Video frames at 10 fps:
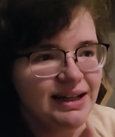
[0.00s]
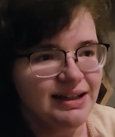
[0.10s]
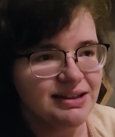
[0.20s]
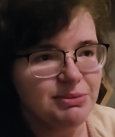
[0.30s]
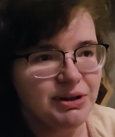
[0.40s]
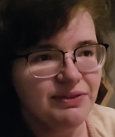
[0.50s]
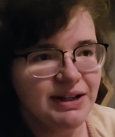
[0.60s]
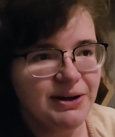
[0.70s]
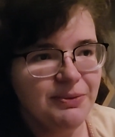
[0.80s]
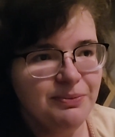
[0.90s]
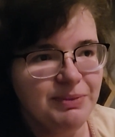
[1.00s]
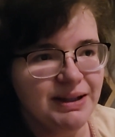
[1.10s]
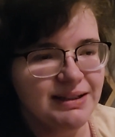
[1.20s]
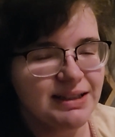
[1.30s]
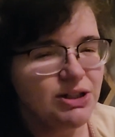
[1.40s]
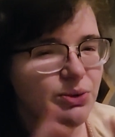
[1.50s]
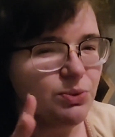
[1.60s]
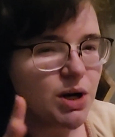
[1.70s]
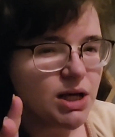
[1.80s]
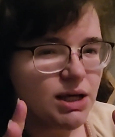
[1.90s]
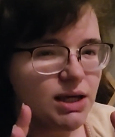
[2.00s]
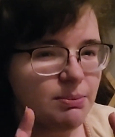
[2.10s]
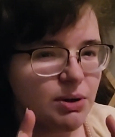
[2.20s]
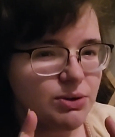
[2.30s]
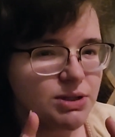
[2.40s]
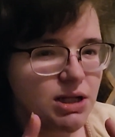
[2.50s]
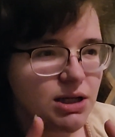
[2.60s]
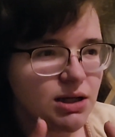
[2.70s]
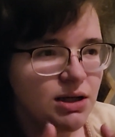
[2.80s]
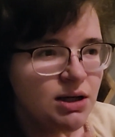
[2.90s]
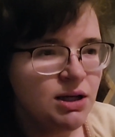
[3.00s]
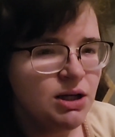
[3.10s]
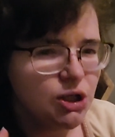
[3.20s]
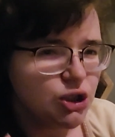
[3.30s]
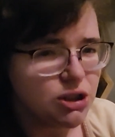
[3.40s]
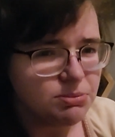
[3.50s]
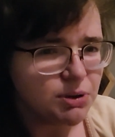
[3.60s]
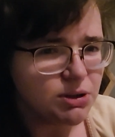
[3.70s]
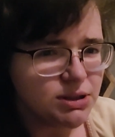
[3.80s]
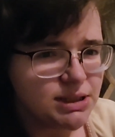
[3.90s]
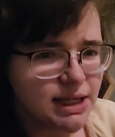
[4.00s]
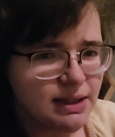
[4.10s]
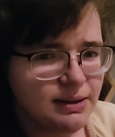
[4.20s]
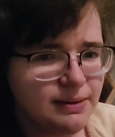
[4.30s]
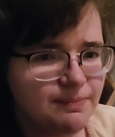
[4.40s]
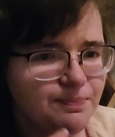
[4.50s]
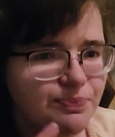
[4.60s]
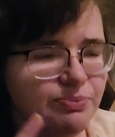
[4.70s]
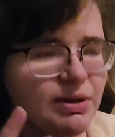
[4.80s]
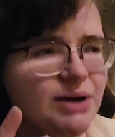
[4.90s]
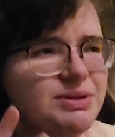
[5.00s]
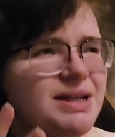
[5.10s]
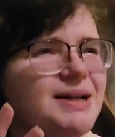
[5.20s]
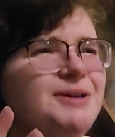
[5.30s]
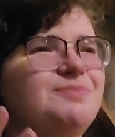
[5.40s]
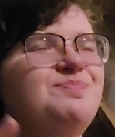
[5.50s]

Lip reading: ASMR video because I don't want to keep posting just Baldur's Gate. But I was like,